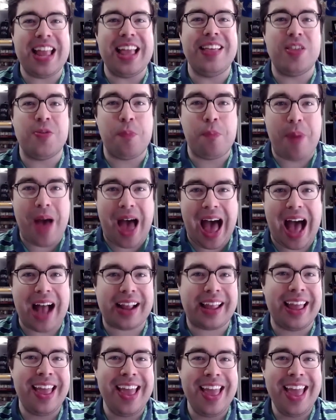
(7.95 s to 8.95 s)
is
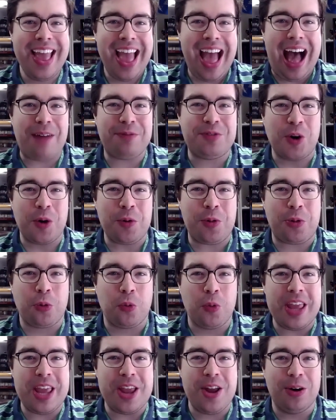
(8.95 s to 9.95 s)
back after a
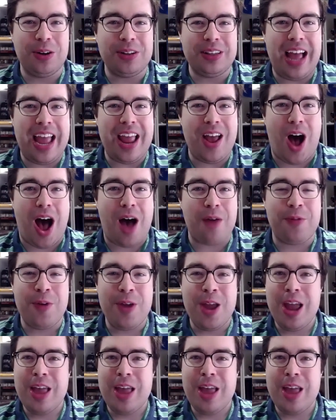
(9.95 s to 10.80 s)
three-year layoff.